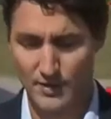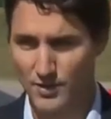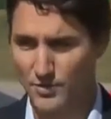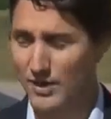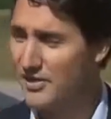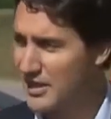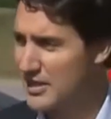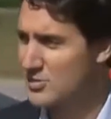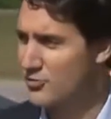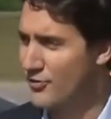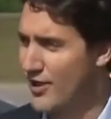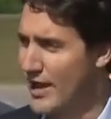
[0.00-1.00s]
Well, I think it's
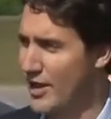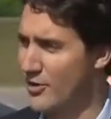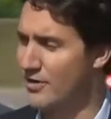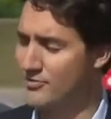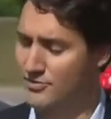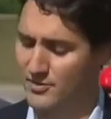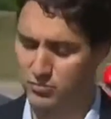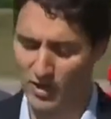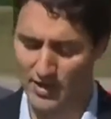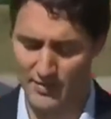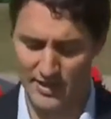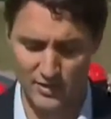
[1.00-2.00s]
fair if the
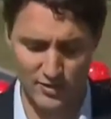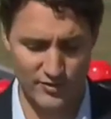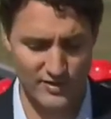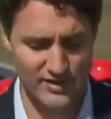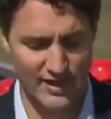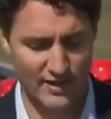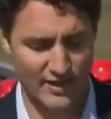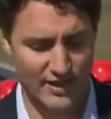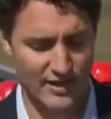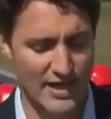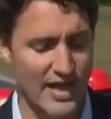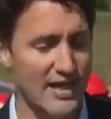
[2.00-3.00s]
Prime Minister is telling
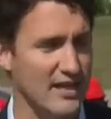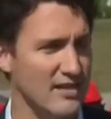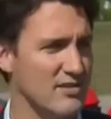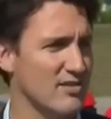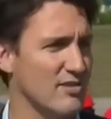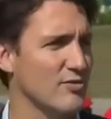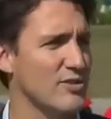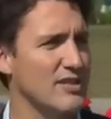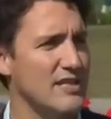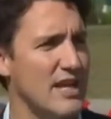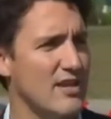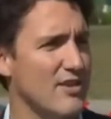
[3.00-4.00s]
Canadians to
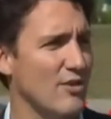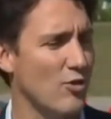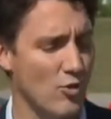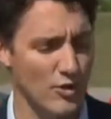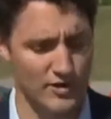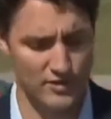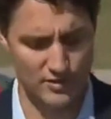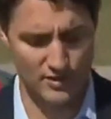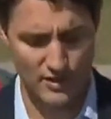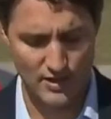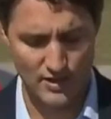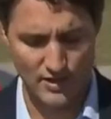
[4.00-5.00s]
stay the course
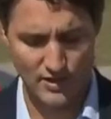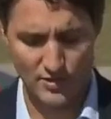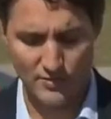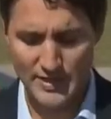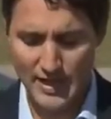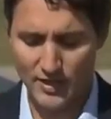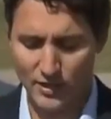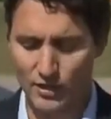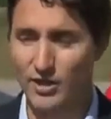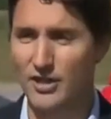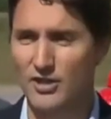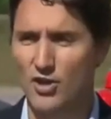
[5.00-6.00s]
that we take a
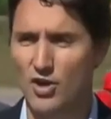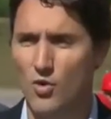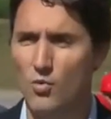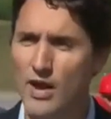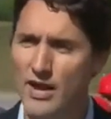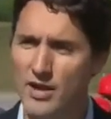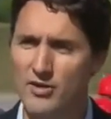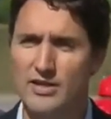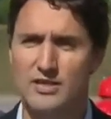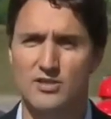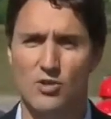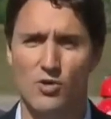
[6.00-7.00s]
look at where
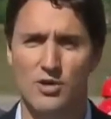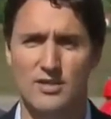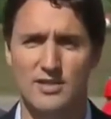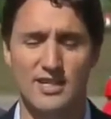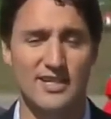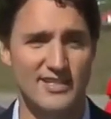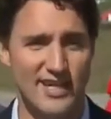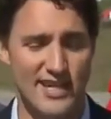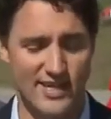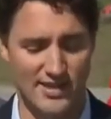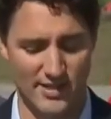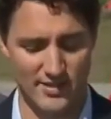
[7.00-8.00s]
his course has
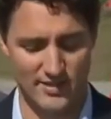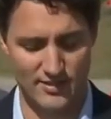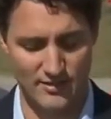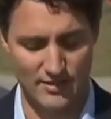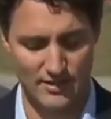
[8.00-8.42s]
taken us.